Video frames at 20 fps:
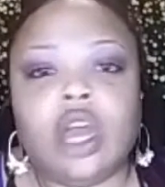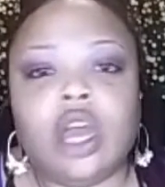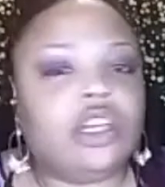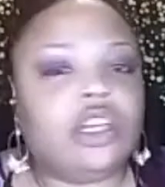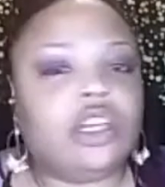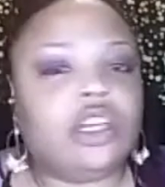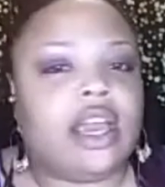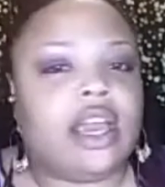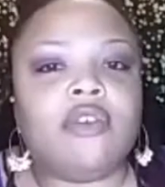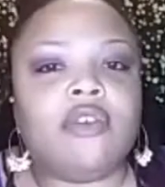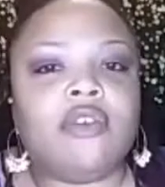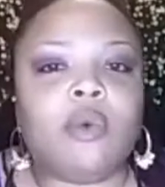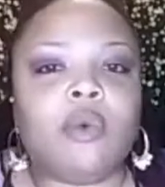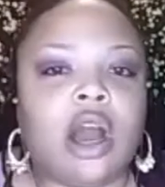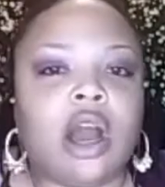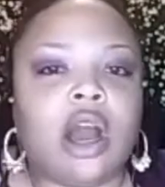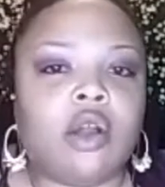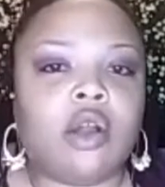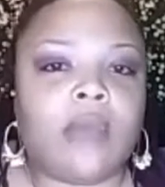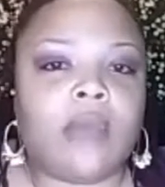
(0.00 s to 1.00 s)
Don't ever
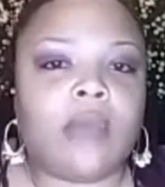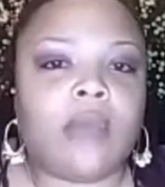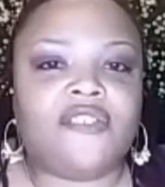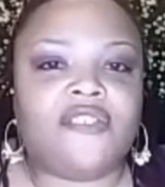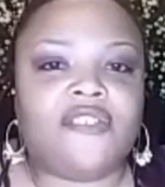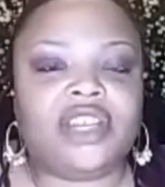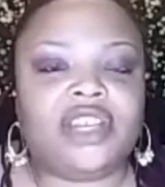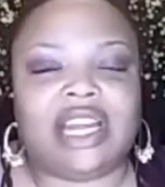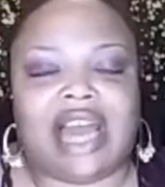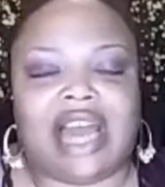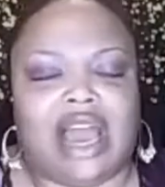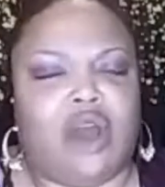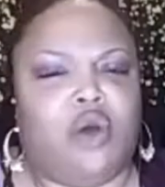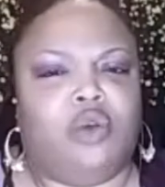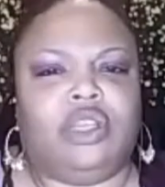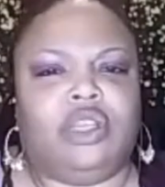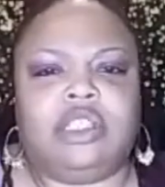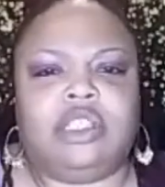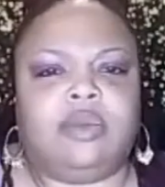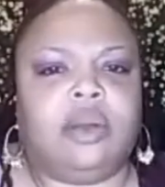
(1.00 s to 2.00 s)
walk around feeling like,
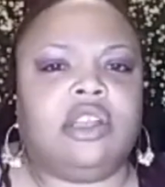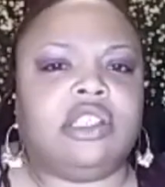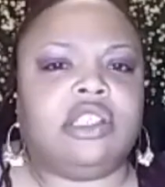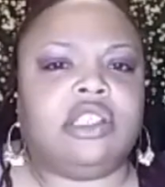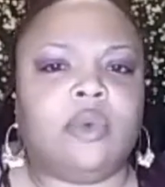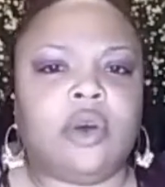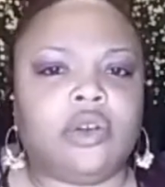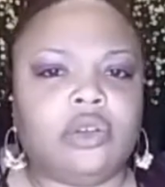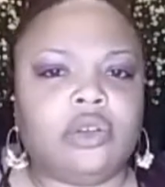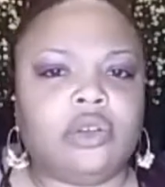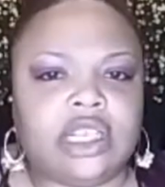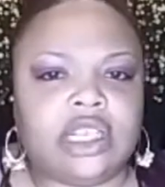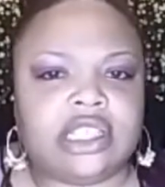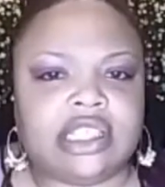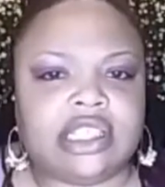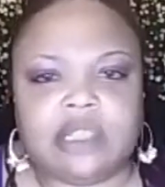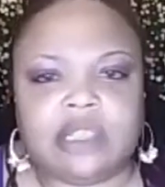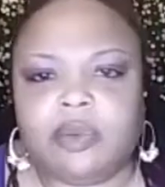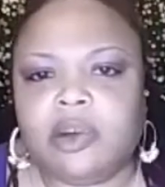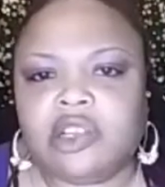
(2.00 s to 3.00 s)
oh, this person won't do
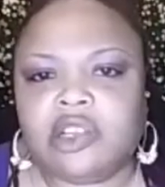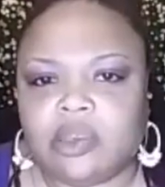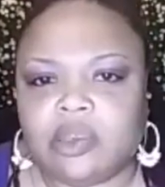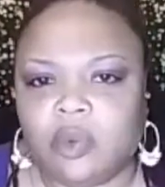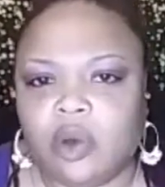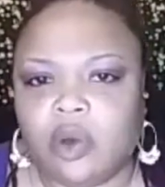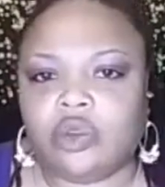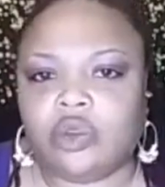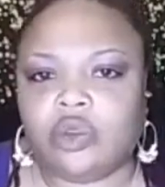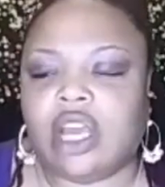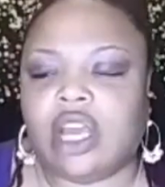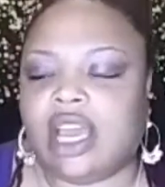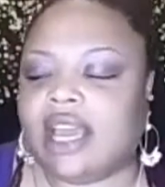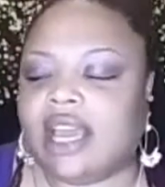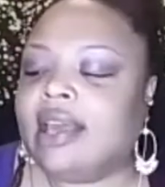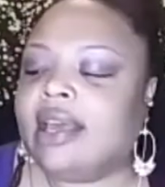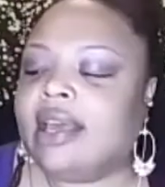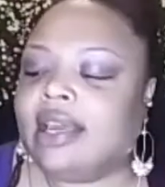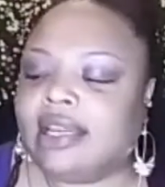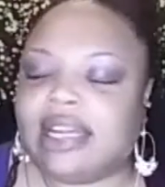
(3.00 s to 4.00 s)
this person won't do that.
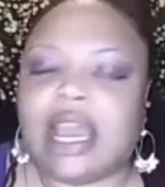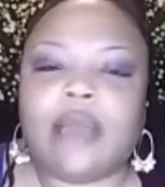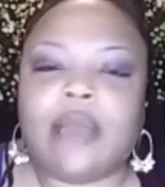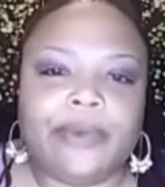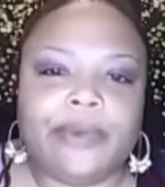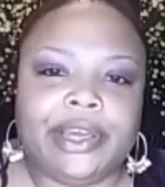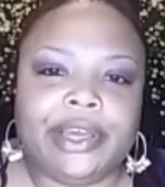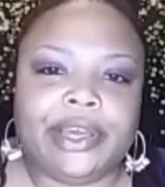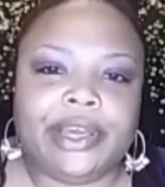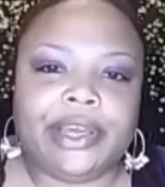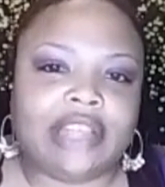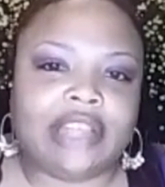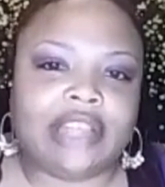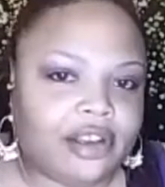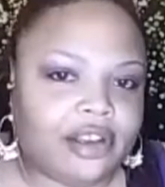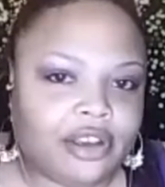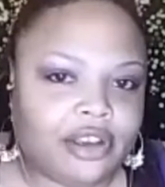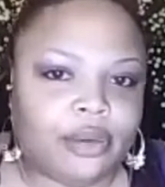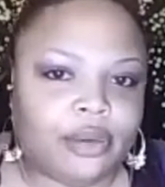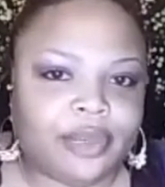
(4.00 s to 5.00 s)
They will.
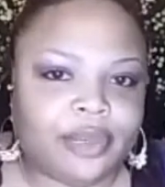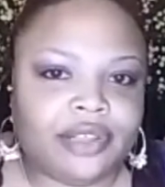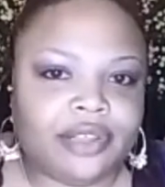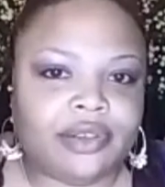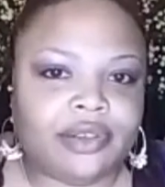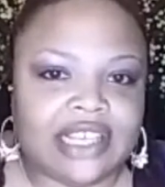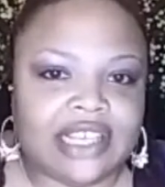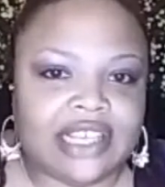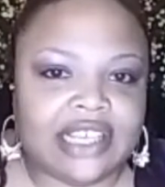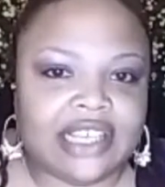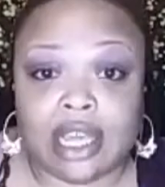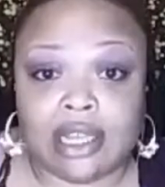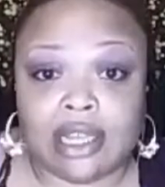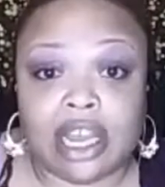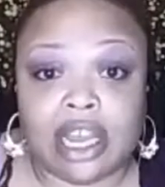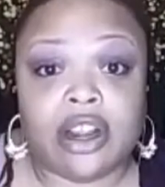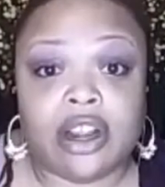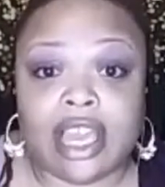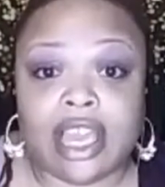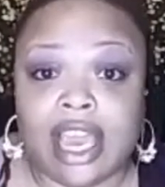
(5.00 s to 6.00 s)
They're human.
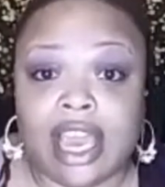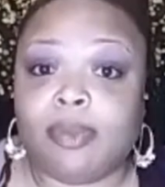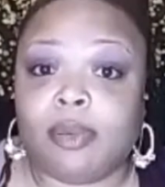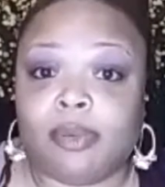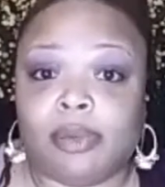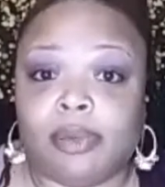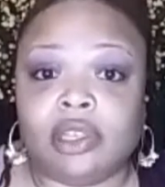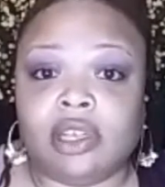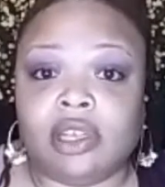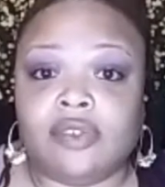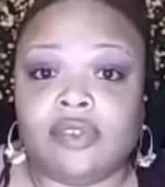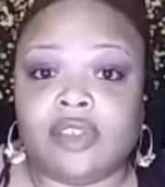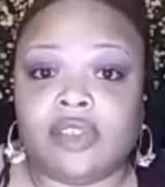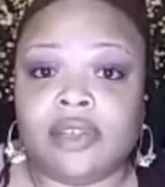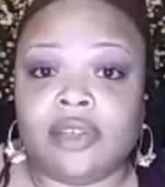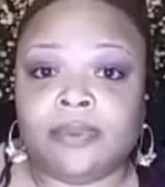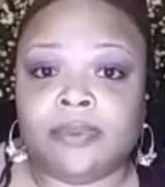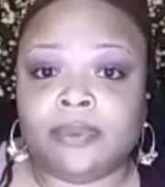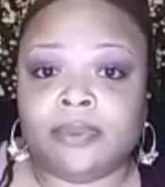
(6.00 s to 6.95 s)
They're capable of it.